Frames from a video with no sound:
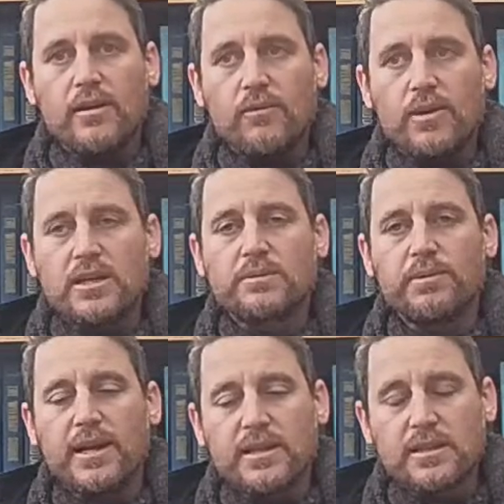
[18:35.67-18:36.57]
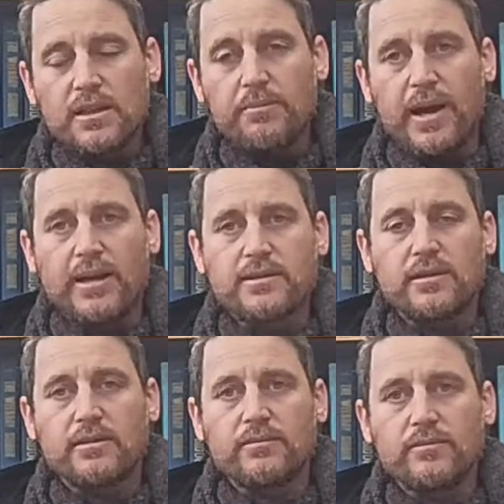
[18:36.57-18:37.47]
We explained this in the past.
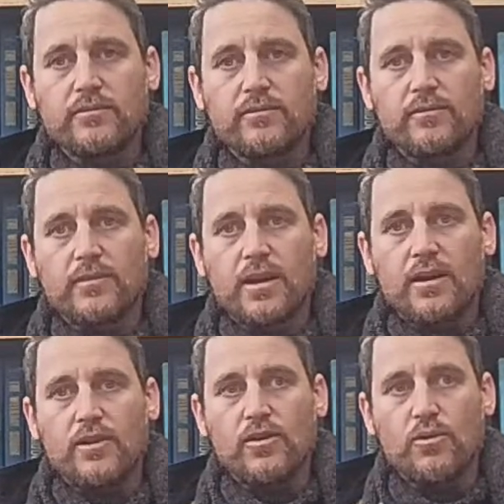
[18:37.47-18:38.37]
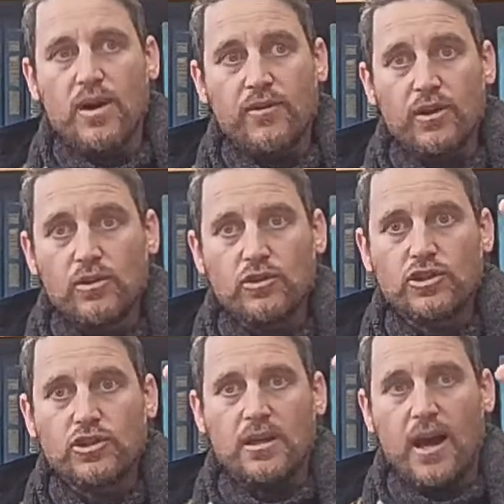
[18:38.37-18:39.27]
The
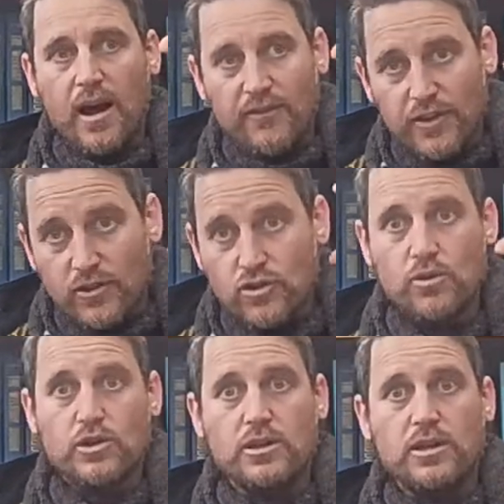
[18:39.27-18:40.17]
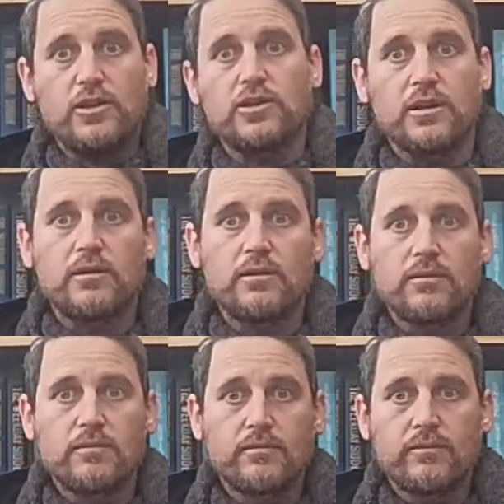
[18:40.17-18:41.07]
revolution of the Jewish nation
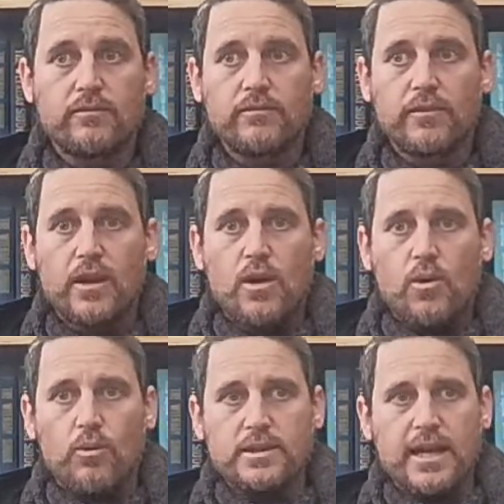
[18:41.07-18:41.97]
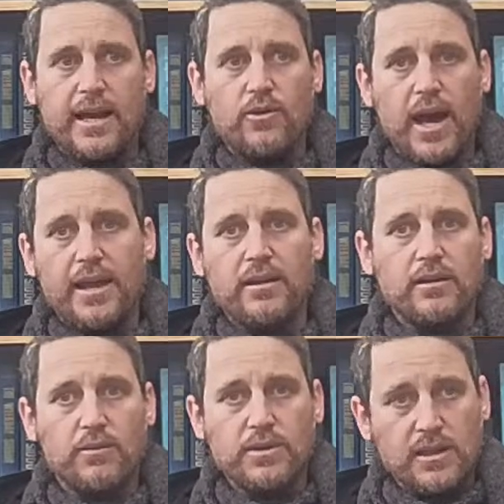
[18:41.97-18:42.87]
was that
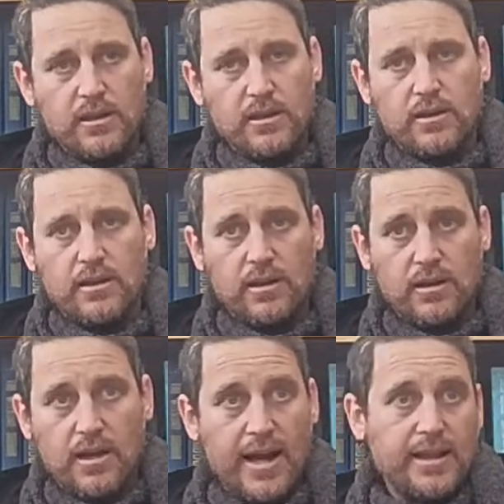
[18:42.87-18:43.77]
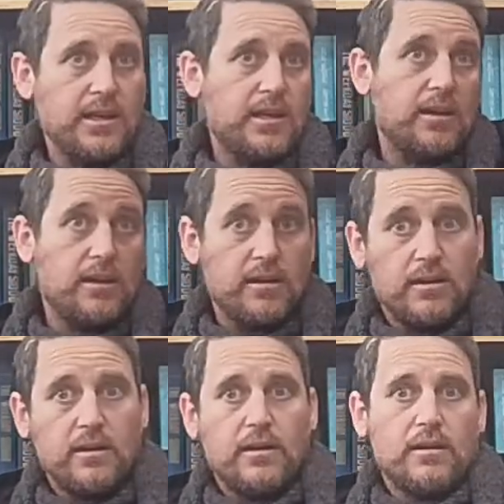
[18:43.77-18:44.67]
it was in the godly
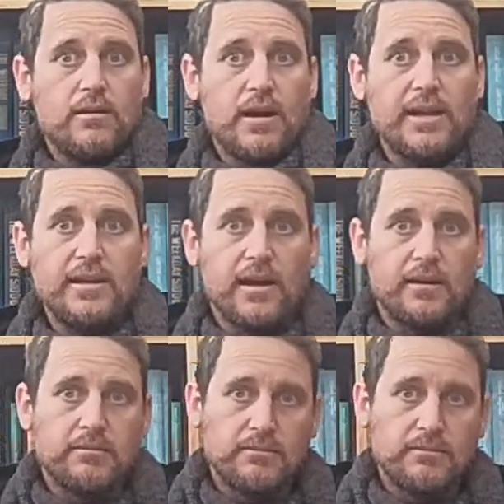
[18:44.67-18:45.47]
idea,